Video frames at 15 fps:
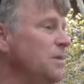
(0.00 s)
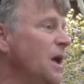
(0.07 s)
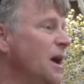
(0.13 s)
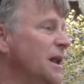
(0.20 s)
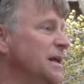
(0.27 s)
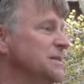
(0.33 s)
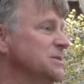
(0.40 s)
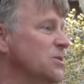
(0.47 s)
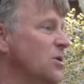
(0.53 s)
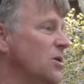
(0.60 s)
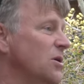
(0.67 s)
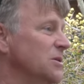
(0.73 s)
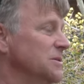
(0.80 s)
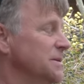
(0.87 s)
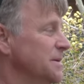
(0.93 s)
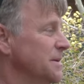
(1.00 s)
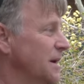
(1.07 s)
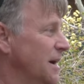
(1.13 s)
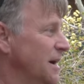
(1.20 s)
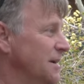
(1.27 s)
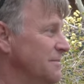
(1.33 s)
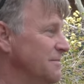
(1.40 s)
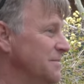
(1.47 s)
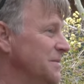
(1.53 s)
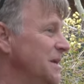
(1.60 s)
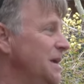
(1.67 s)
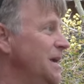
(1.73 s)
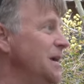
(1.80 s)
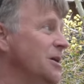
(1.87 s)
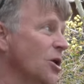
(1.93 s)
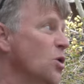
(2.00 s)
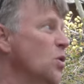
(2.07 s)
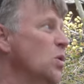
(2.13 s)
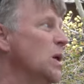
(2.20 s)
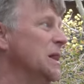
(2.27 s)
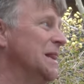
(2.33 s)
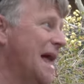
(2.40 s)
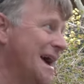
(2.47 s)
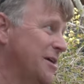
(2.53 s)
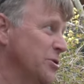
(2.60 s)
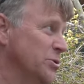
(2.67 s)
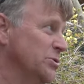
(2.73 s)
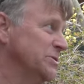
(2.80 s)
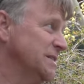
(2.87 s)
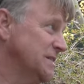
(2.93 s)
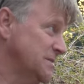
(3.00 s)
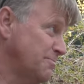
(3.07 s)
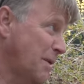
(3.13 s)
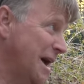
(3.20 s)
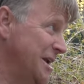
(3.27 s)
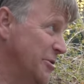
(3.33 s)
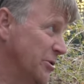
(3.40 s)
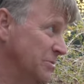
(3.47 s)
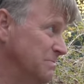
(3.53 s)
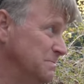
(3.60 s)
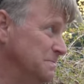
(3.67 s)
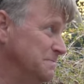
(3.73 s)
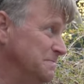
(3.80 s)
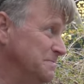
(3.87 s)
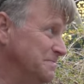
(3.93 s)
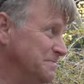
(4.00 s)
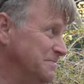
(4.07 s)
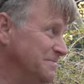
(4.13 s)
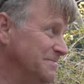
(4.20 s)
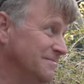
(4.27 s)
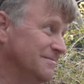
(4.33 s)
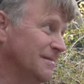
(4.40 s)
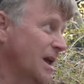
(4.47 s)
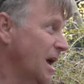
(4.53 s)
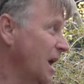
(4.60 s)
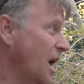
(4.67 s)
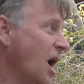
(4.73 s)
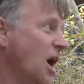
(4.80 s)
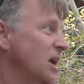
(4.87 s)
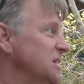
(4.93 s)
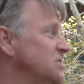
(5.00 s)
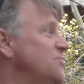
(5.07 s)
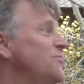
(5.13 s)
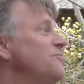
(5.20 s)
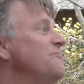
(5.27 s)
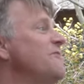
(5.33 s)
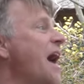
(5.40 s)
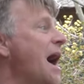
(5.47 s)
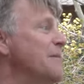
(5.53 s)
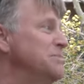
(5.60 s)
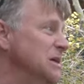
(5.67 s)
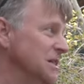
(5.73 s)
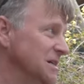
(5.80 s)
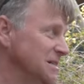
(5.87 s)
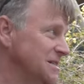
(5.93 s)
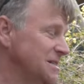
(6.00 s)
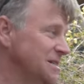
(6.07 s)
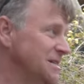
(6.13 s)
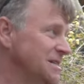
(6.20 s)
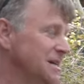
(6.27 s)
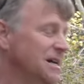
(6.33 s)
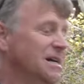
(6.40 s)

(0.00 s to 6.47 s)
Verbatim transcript: And it's called uh, eco lacquered spider. Yes, I know that one very well. It's fabulous. Uh-huh.